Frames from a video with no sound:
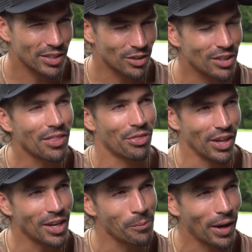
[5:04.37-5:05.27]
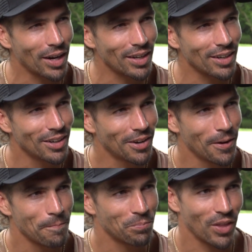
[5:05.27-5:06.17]
start to think about it,
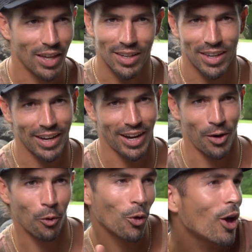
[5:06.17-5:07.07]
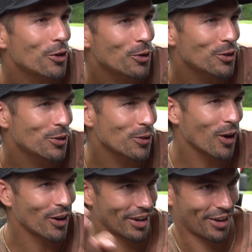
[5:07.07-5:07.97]
like I hold on to it too
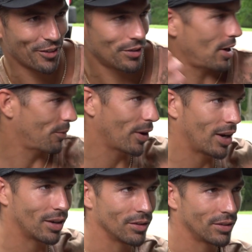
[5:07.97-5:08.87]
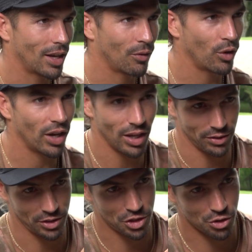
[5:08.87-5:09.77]
long, it goes that way,
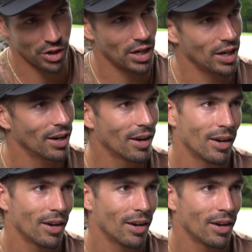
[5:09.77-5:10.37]
hits a tree.